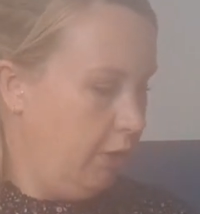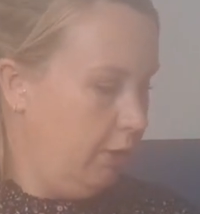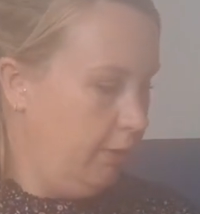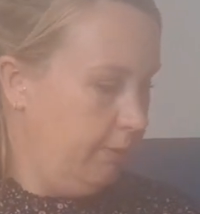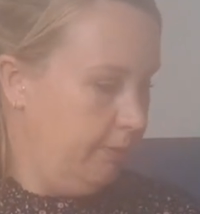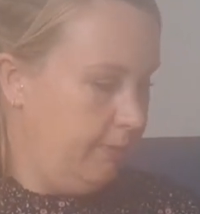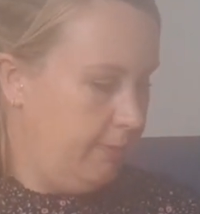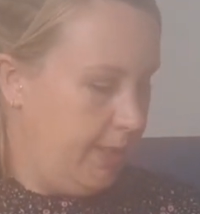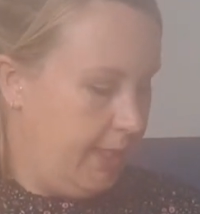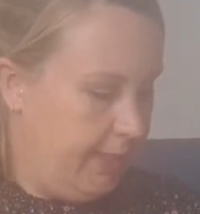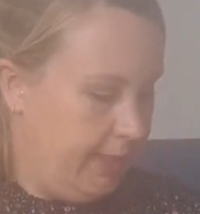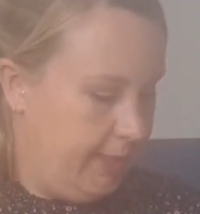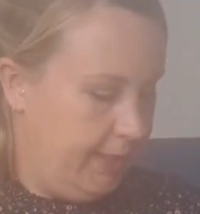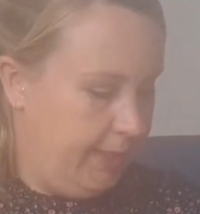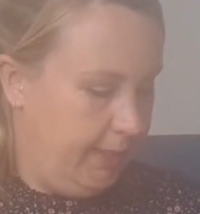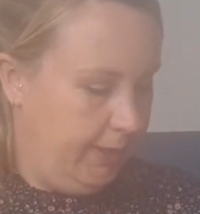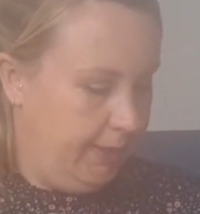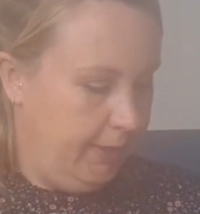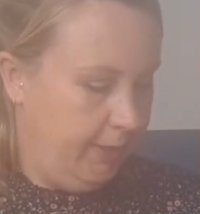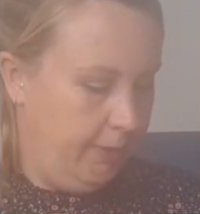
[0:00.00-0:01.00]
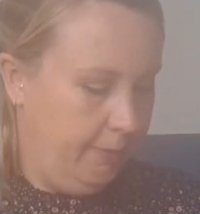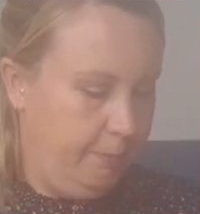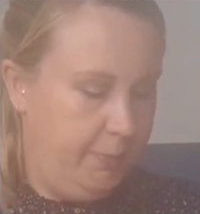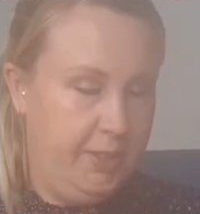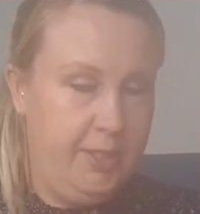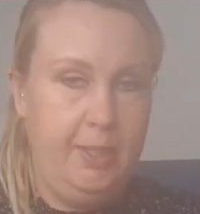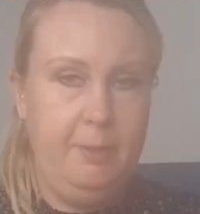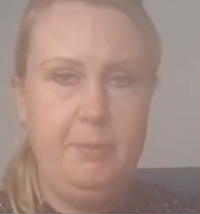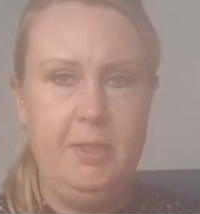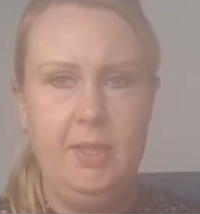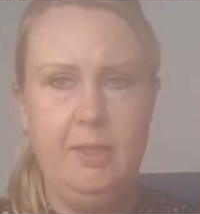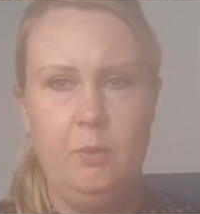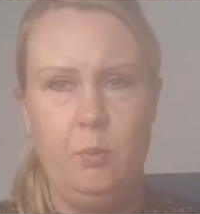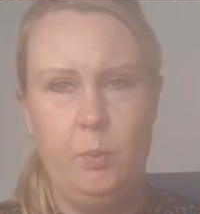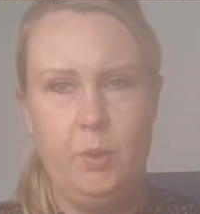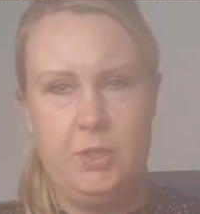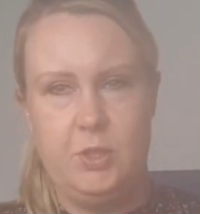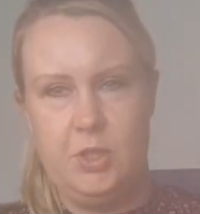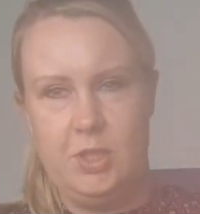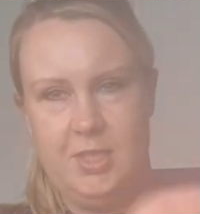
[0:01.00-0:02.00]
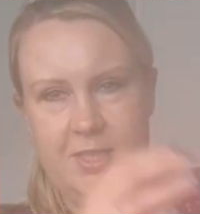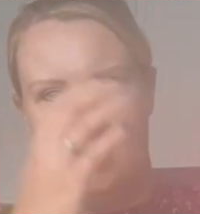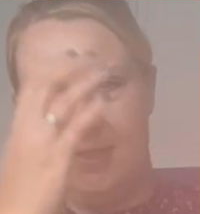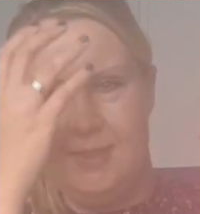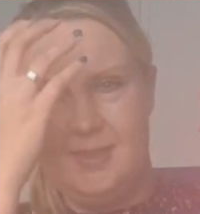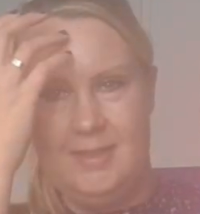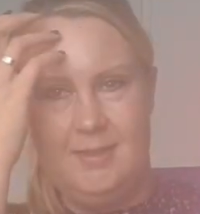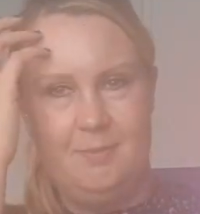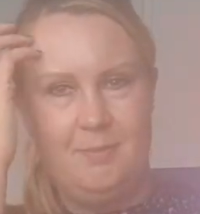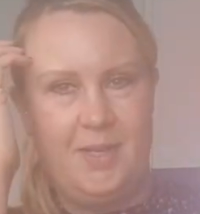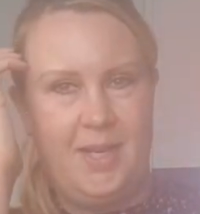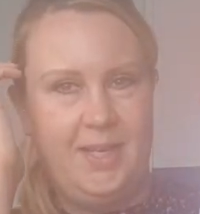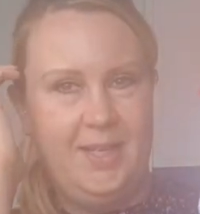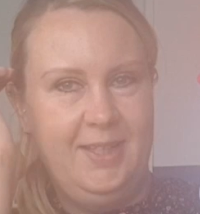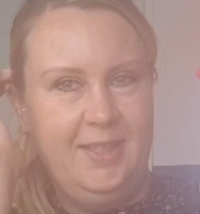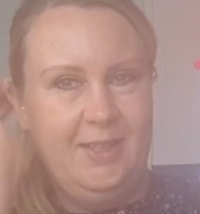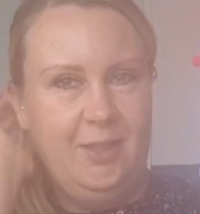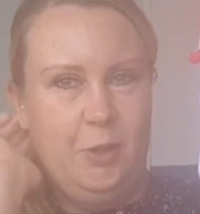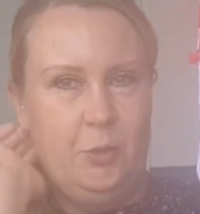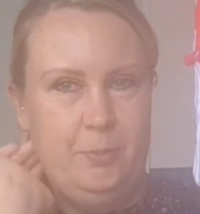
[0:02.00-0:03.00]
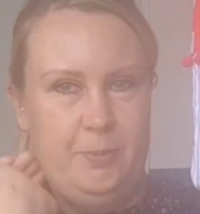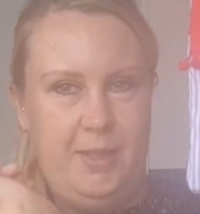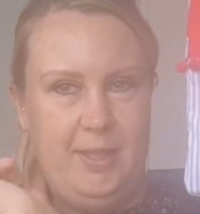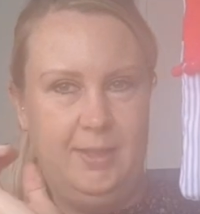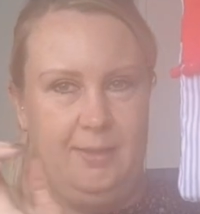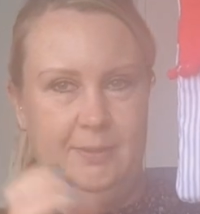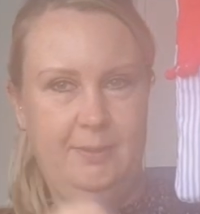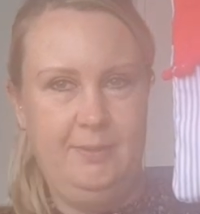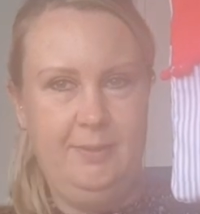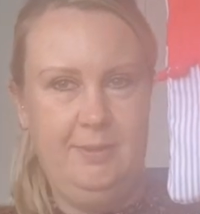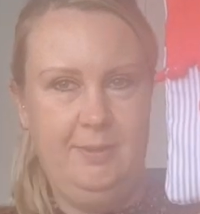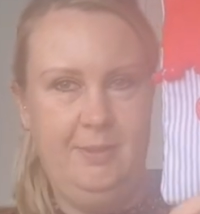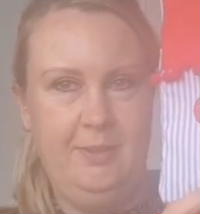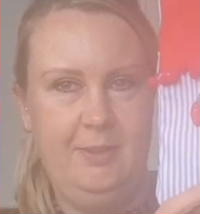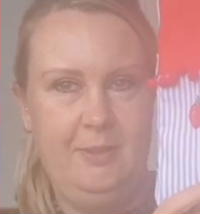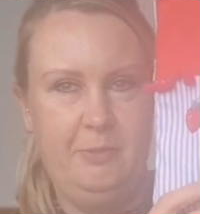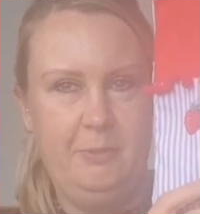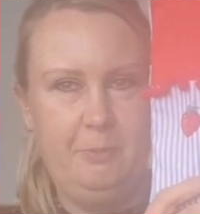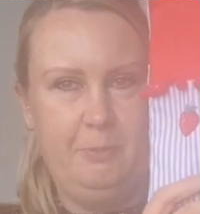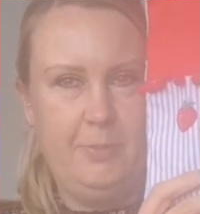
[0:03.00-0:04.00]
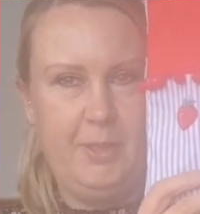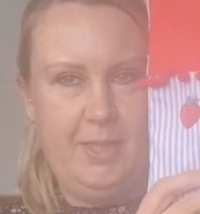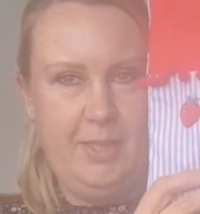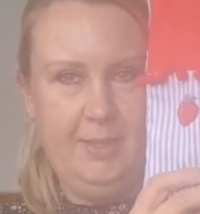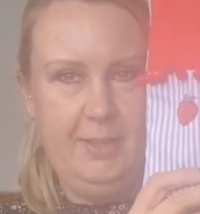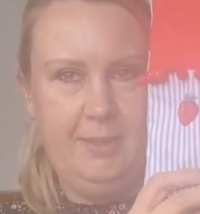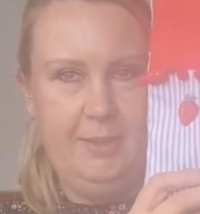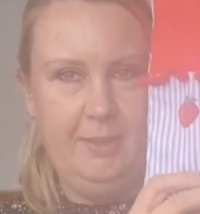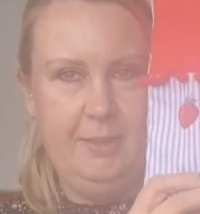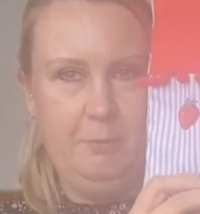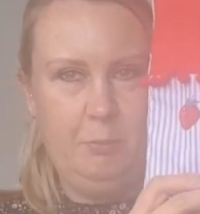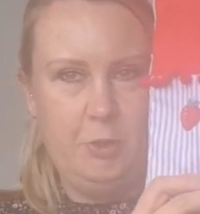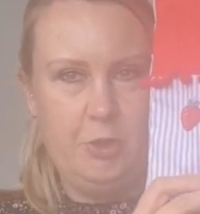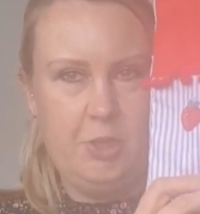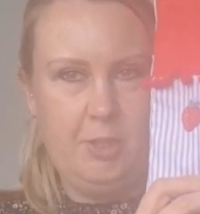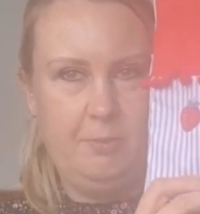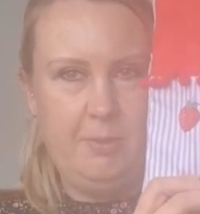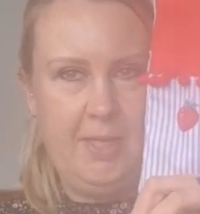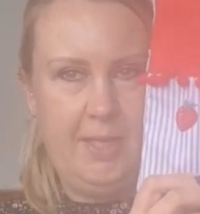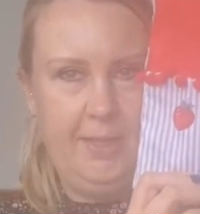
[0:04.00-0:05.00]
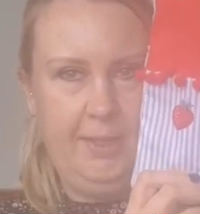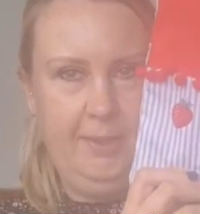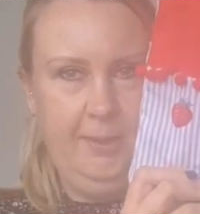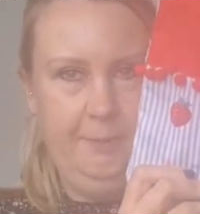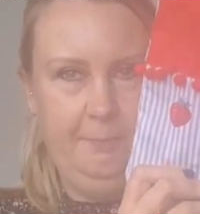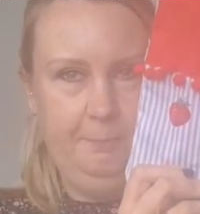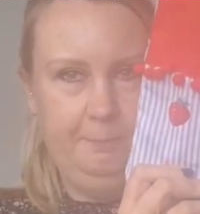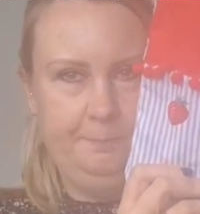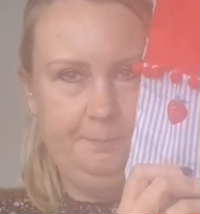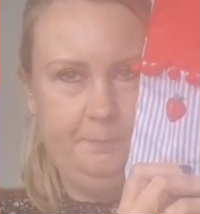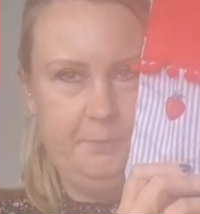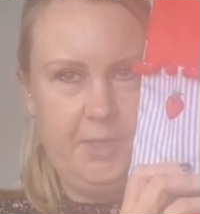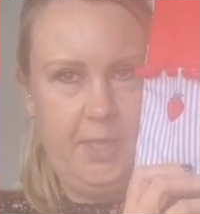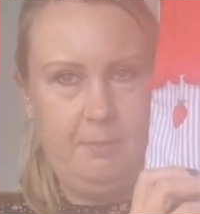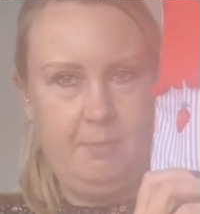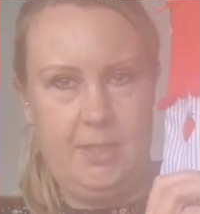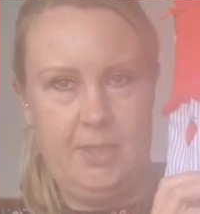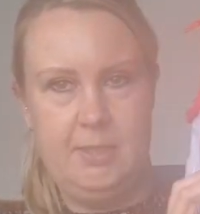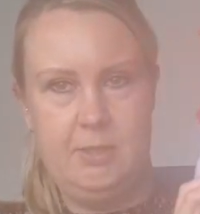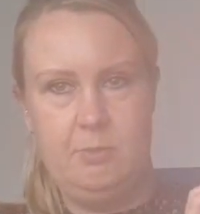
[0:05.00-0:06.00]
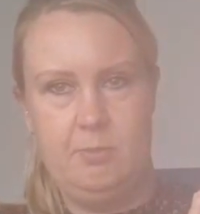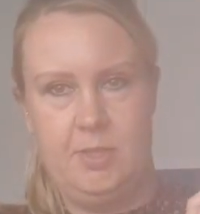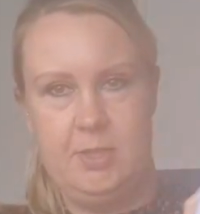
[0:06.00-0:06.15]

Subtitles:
on my pandemic, which is in my homemade bag, project bag. I made this